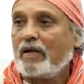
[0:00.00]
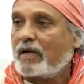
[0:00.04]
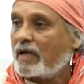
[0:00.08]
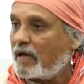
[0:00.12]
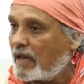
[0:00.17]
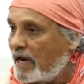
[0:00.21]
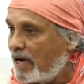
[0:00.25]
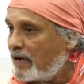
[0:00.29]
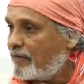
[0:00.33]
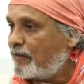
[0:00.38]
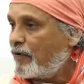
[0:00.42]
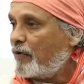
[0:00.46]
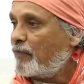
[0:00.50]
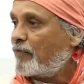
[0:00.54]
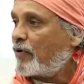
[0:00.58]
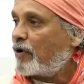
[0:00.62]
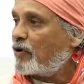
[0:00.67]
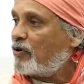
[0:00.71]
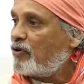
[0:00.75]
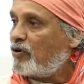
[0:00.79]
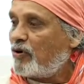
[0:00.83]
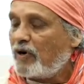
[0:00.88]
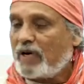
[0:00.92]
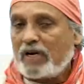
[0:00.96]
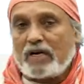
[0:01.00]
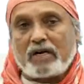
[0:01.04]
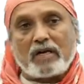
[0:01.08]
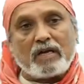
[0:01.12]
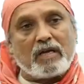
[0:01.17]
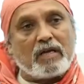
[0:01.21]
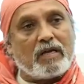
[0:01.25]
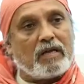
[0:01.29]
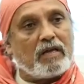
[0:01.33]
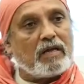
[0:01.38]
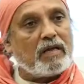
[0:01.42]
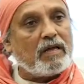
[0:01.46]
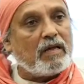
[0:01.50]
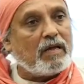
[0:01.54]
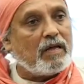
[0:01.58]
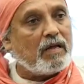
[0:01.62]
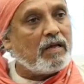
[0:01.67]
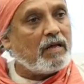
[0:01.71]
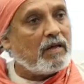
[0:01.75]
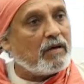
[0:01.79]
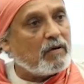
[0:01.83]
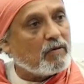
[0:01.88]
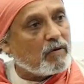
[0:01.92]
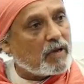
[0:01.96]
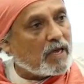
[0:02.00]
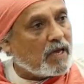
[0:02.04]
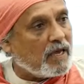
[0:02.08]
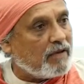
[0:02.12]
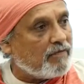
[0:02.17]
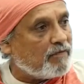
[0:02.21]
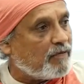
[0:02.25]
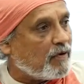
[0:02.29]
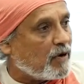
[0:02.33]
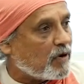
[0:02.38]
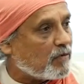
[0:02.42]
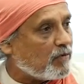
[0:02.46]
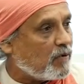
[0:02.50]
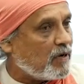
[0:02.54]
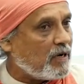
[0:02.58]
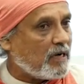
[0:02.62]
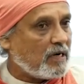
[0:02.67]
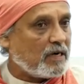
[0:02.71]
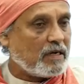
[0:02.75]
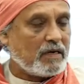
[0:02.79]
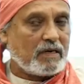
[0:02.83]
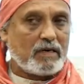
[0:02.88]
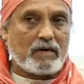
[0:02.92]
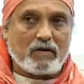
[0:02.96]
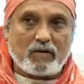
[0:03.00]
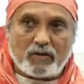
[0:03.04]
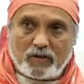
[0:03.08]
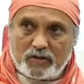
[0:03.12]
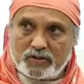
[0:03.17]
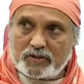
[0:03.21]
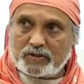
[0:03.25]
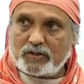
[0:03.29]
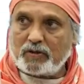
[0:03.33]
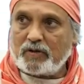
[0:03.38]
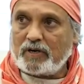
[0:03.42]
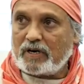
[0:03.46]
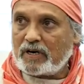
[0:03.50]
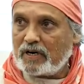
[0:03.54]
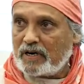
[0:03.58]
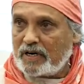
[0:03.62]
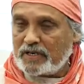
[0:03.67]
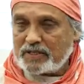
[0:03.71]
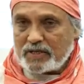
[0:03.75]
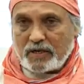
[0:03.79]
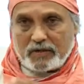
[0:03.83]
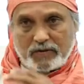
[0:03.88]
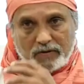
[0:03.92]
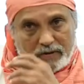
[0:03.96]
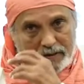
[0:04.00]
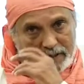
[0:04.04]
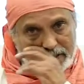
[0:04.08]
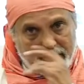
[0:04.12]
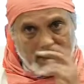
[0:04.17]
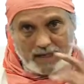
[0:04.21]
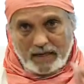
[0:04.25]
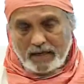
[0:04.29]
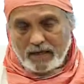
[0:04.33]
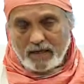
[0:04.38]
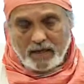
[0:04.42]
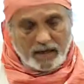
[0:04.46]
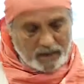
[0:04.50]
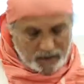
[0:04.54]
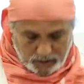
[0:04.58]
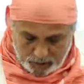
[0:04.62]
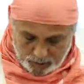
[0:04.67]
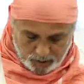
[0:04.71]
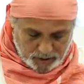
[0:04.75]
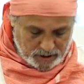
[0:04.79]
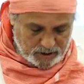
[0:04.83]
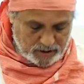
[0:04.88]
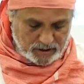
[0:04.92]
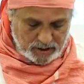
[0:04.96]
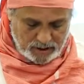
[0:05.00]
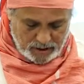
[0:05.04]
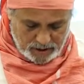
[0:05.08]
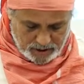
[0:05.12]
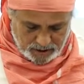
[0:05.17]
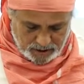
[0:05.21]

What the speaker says: Grateful for UNT, who came forward, also International Unity, UNT,